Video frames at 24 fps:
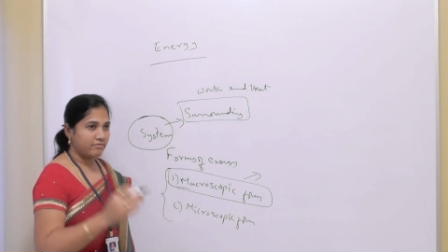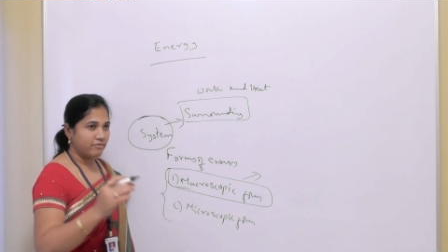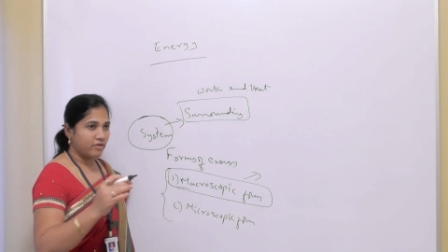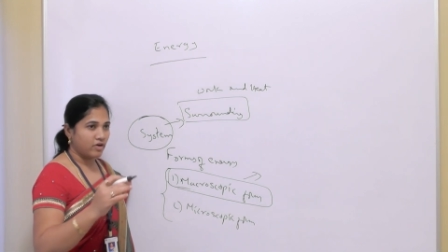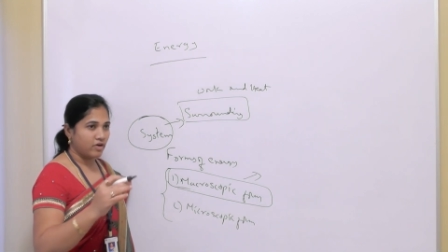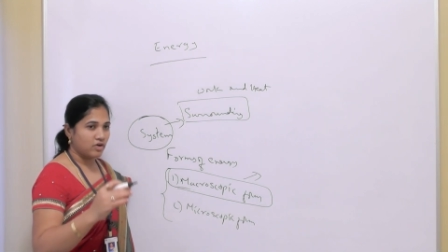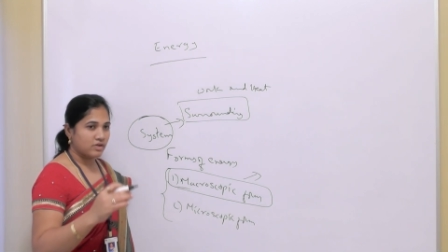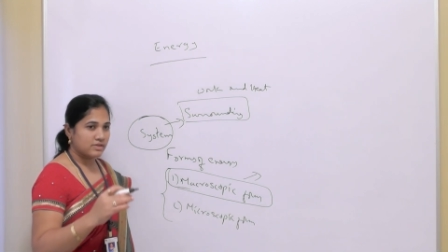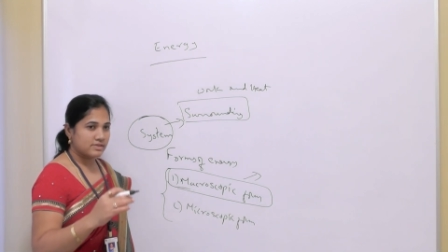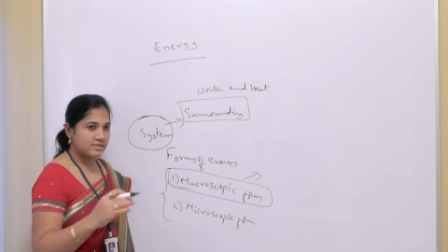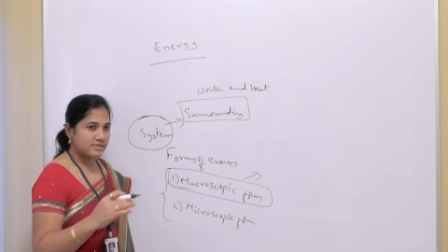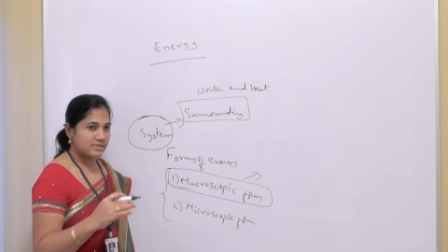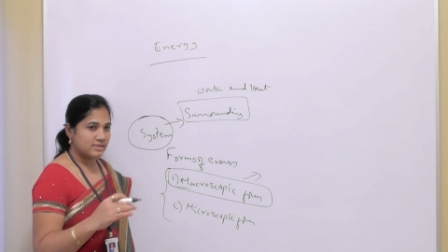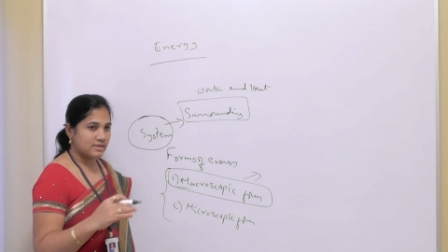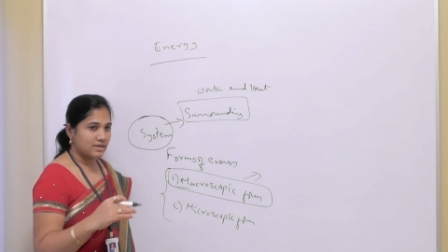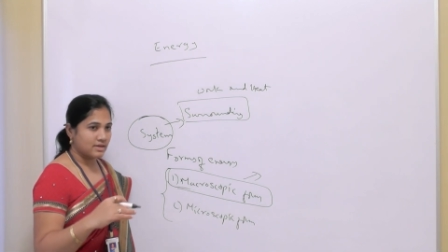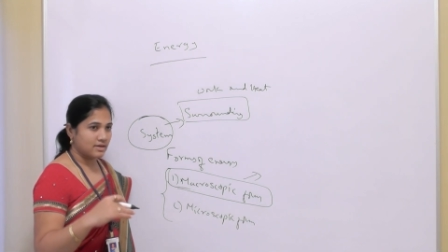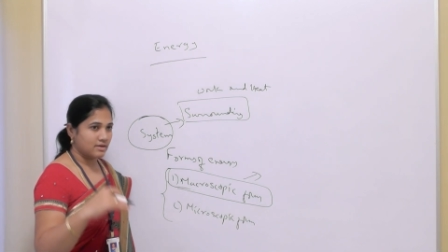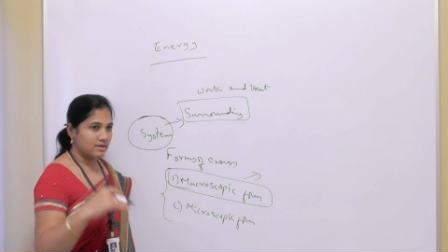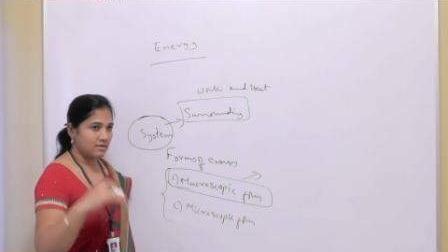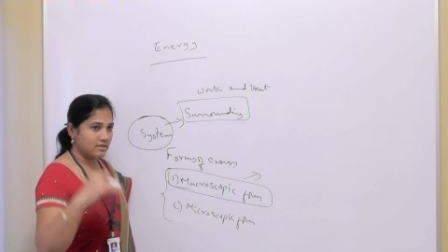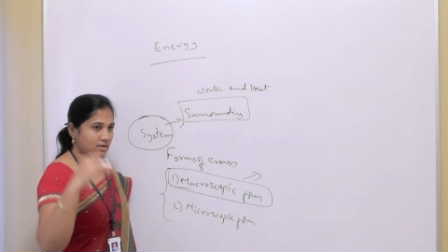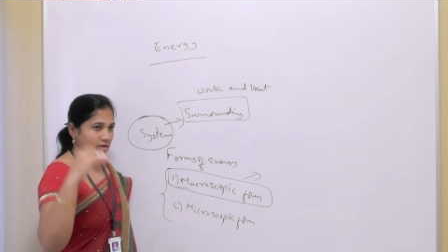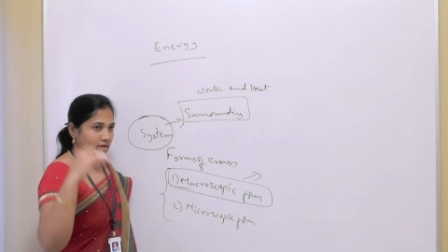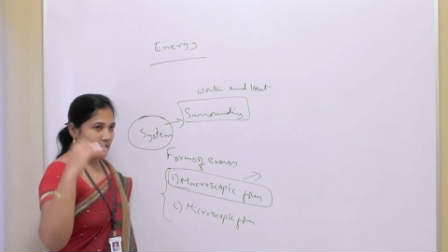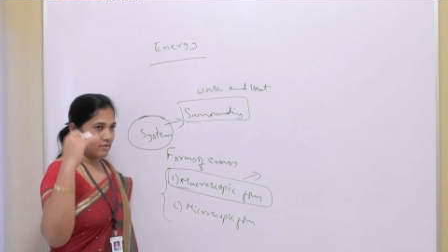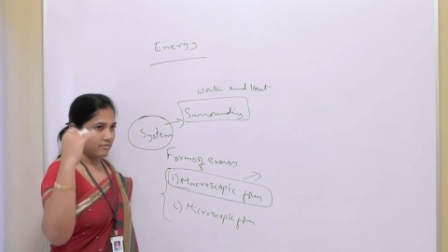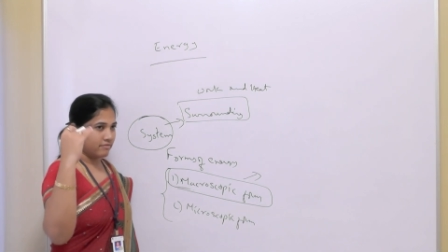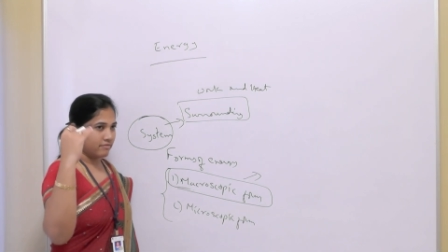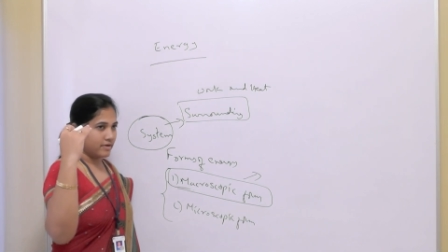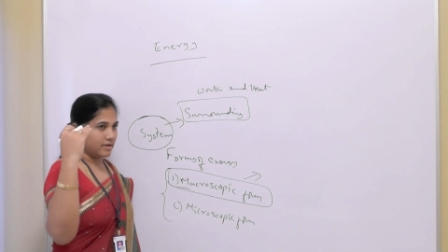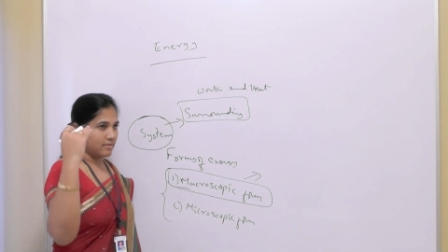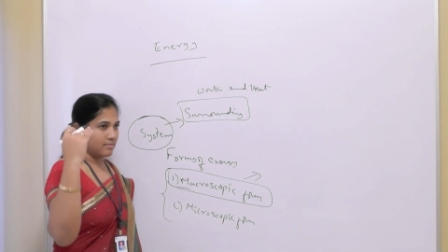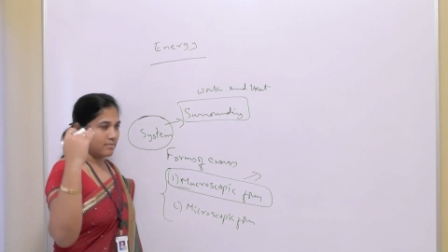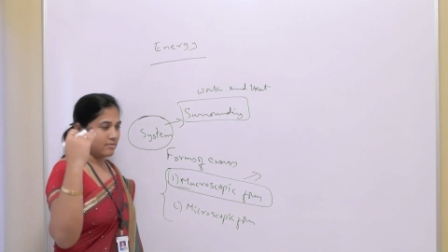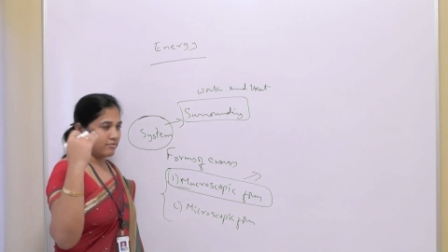falls
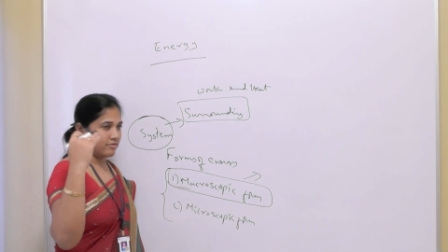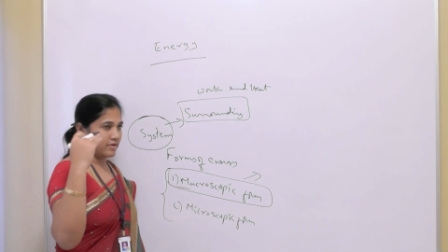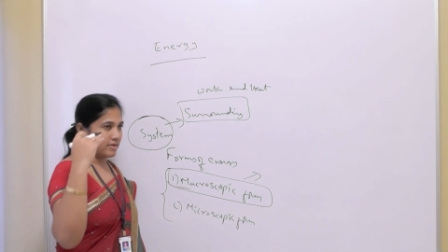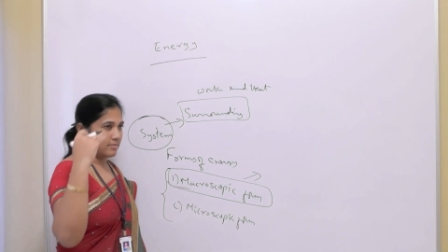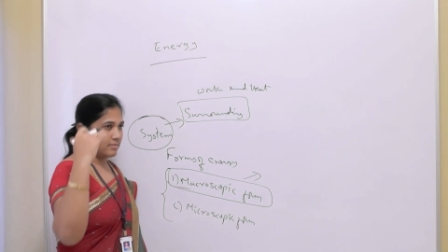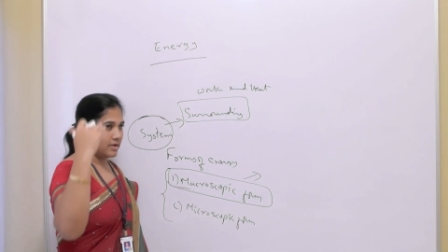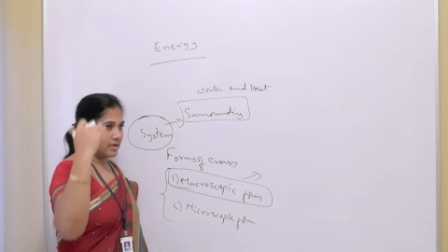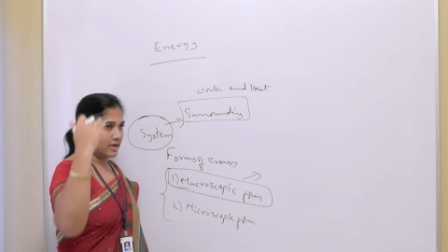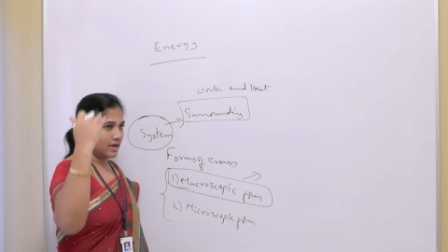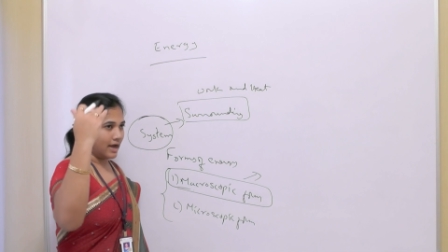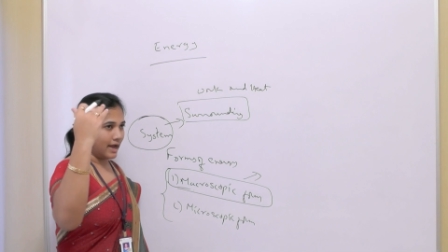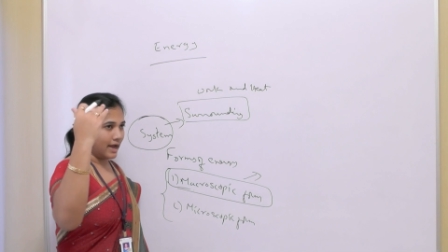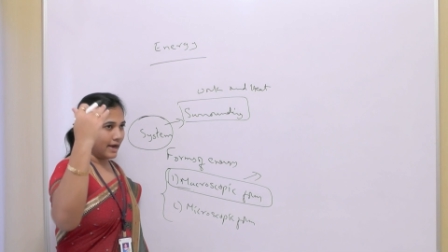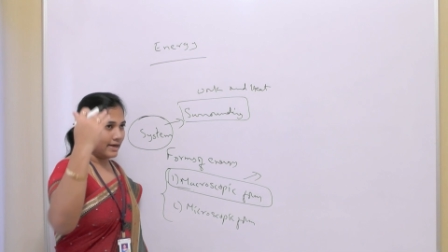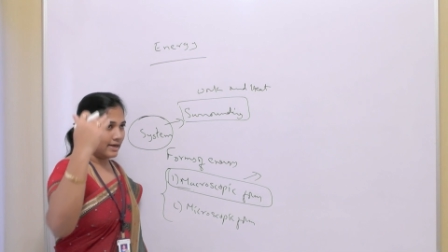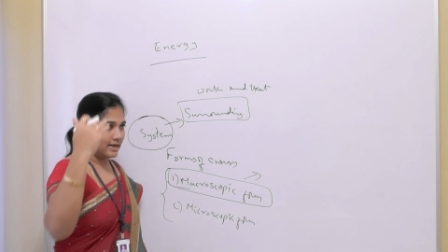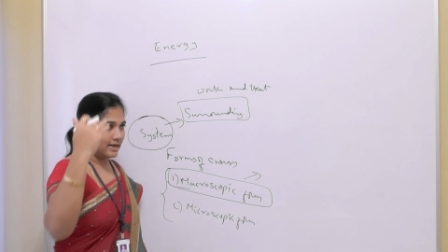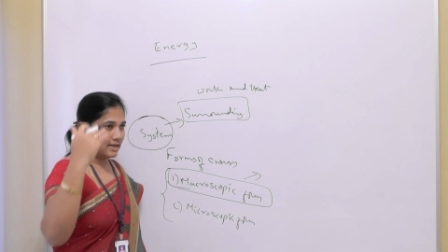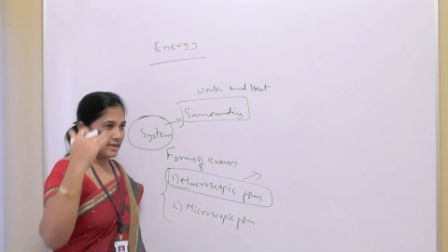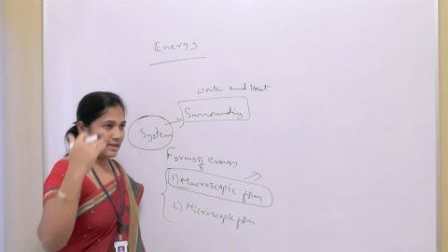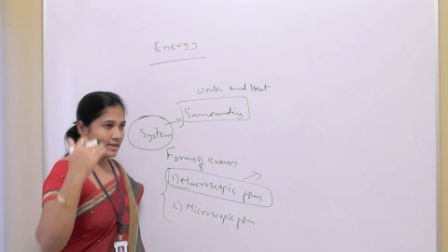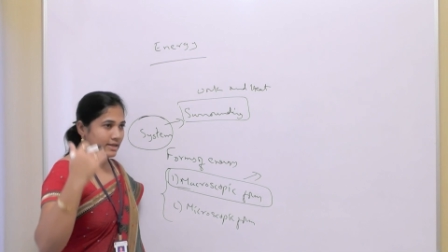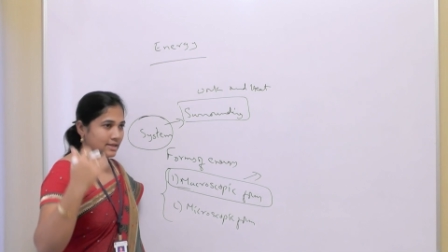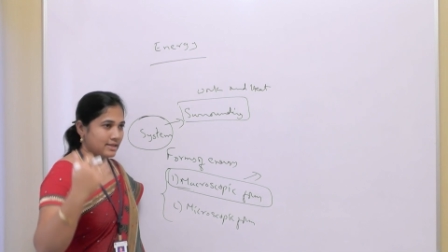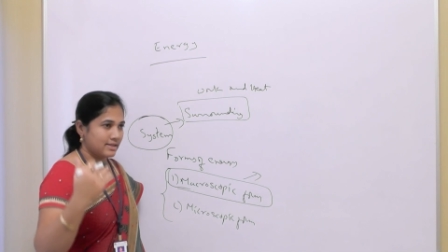from a height,